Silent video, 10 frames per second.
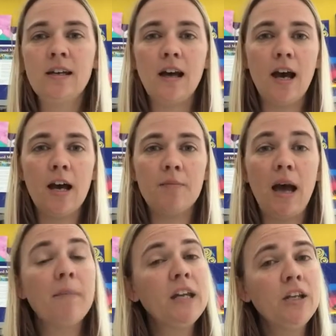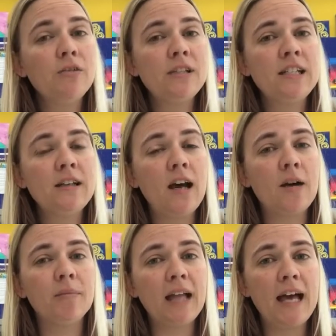I'm gonna use
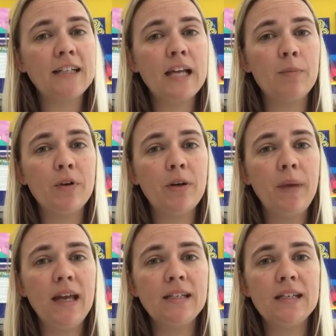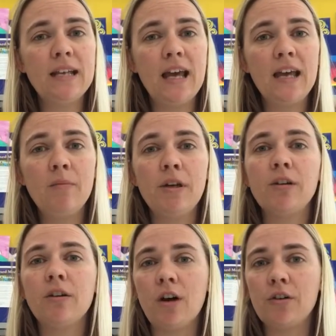black tempura paint today, but
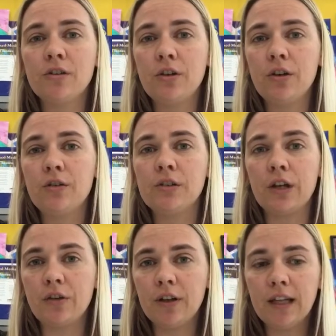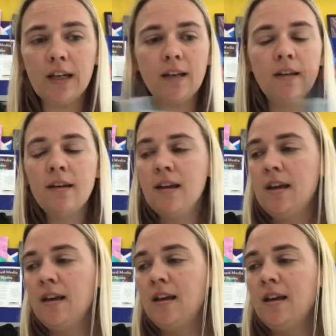you can also use acrylic.
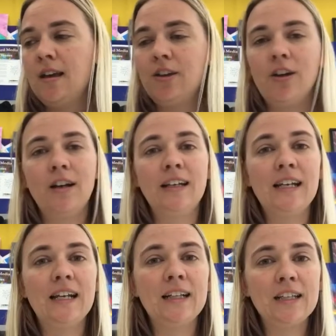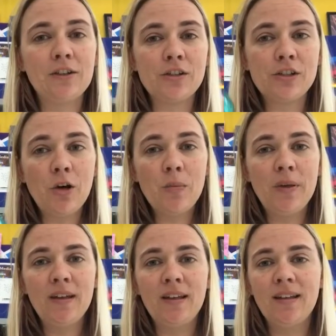You're gonna need a little soap,
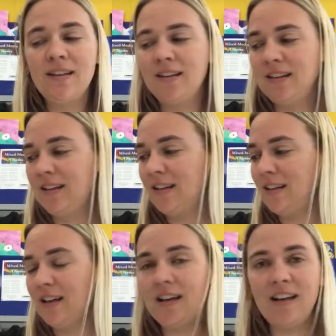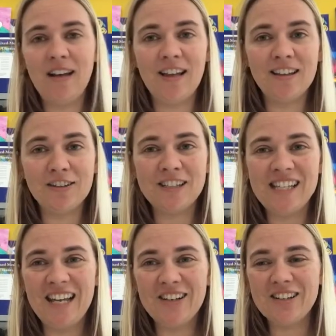a little
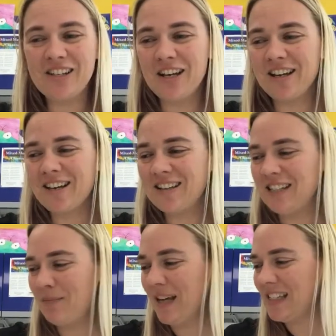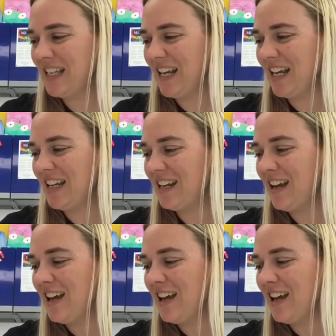container to mix it in.